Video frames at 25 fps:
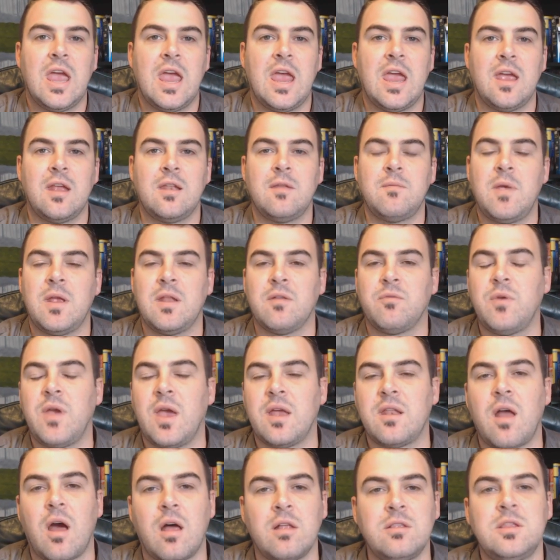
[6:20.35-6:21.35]
And man, if
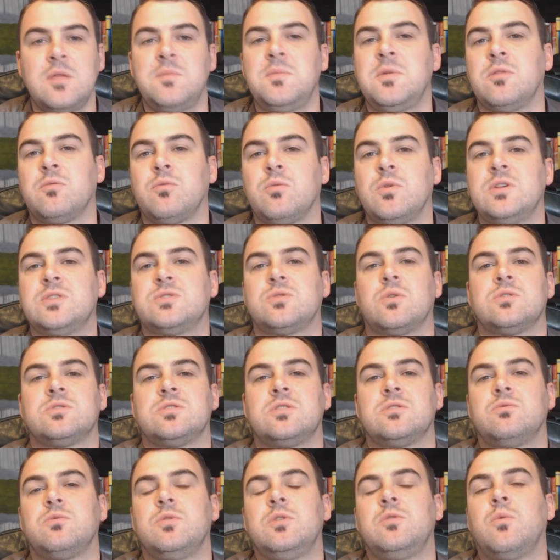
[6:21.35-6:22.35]
we had unlimited
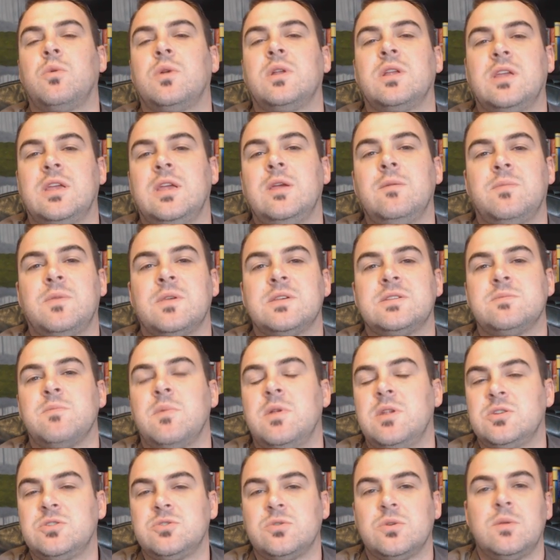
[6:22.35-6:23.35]
resources, we'd want to keep this
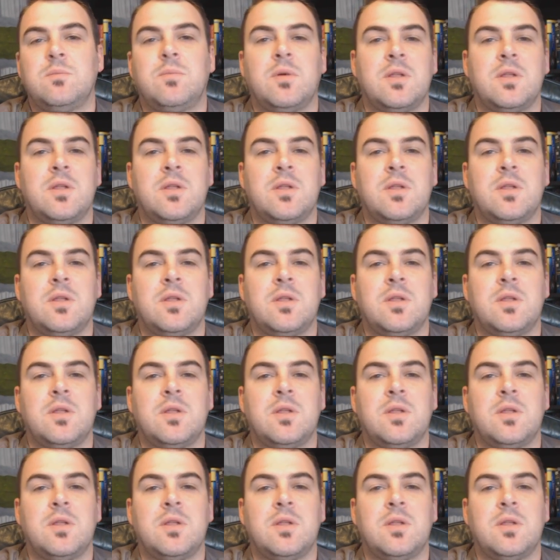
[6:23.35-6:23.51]
ministry.